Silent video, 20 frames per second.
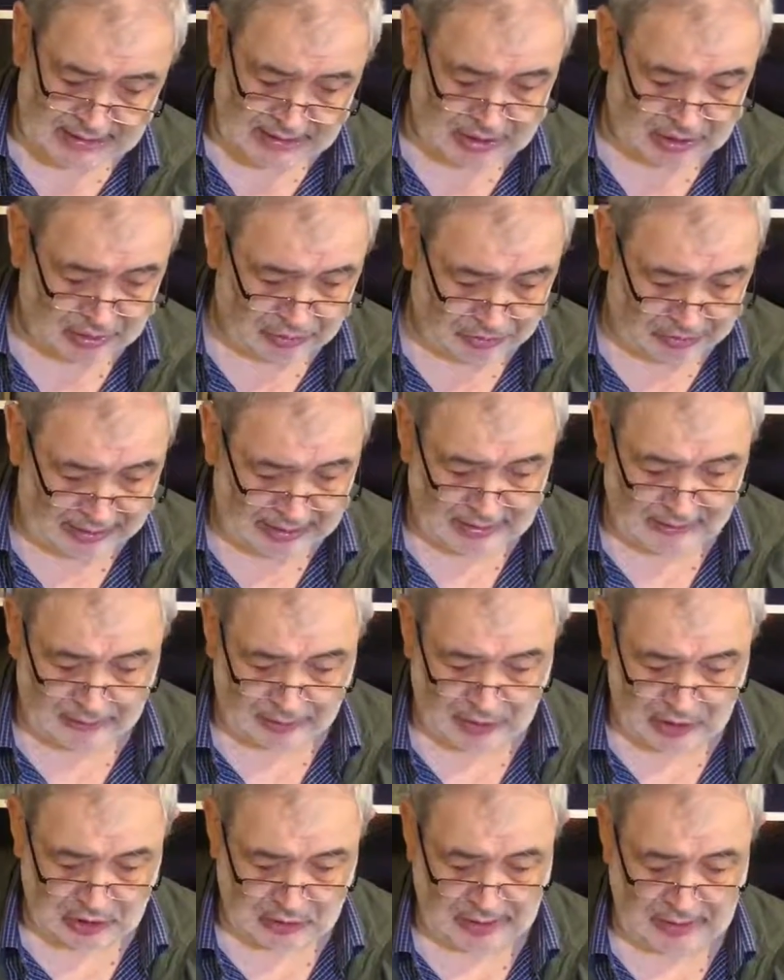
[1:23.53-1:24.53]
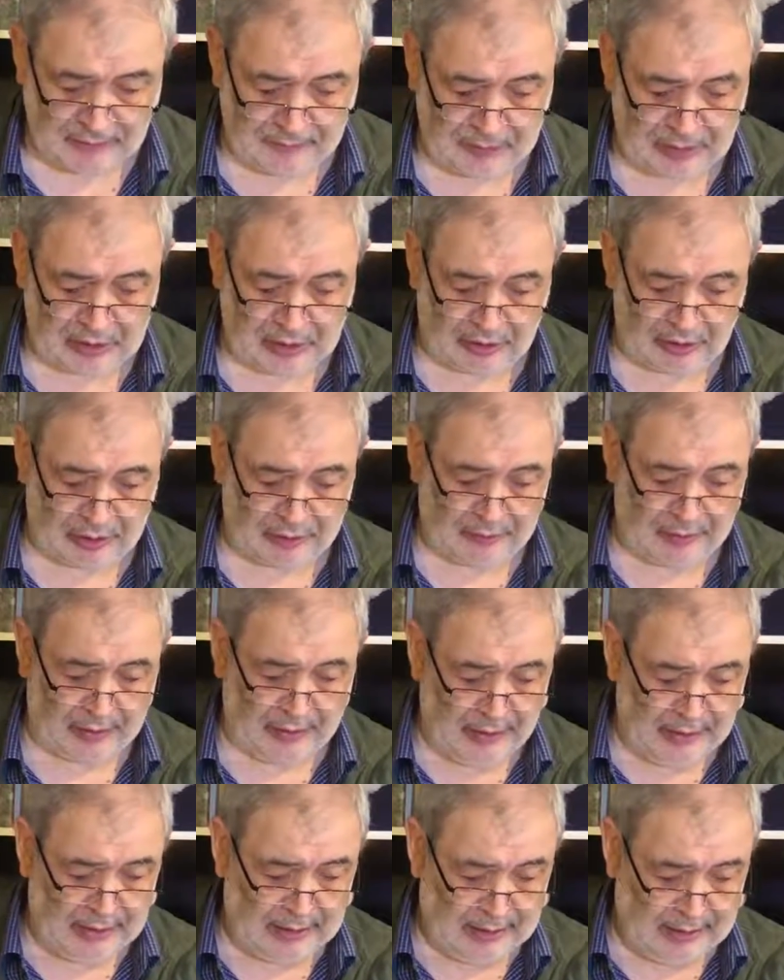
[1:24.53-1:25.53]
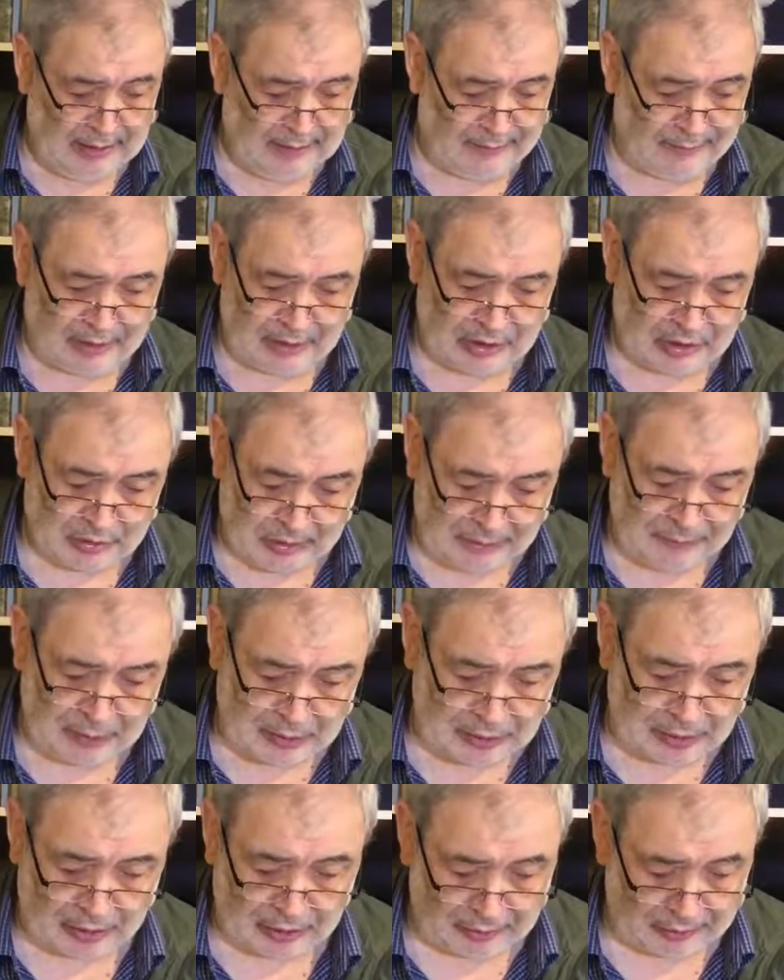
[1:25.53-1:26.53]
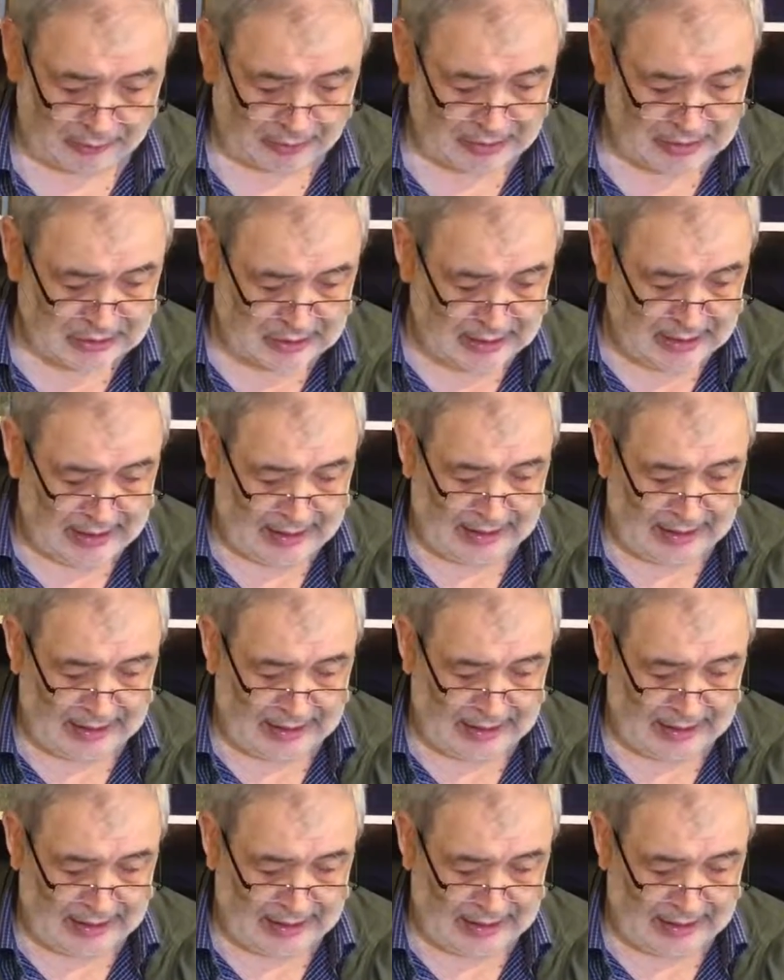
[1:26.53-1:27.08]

It's great for street photographer for street photographers.